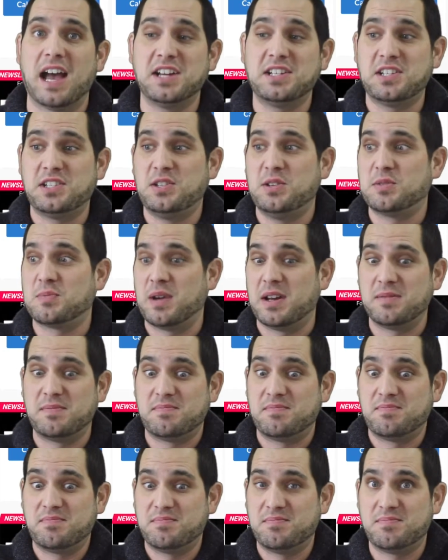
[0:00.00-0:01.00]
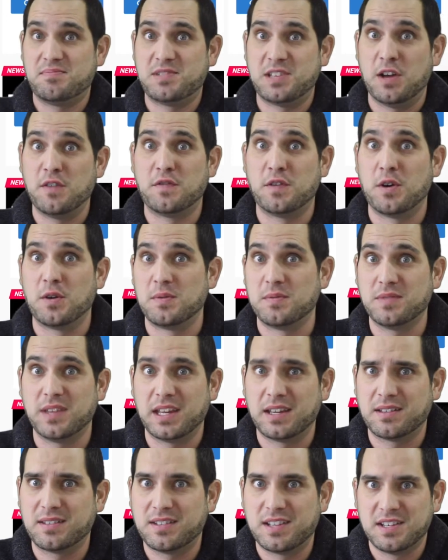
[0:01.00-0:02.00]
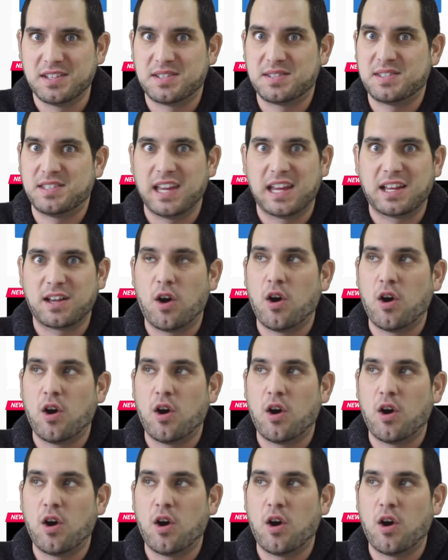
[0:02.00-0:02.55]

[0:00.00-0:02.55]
I just use my cell phone, because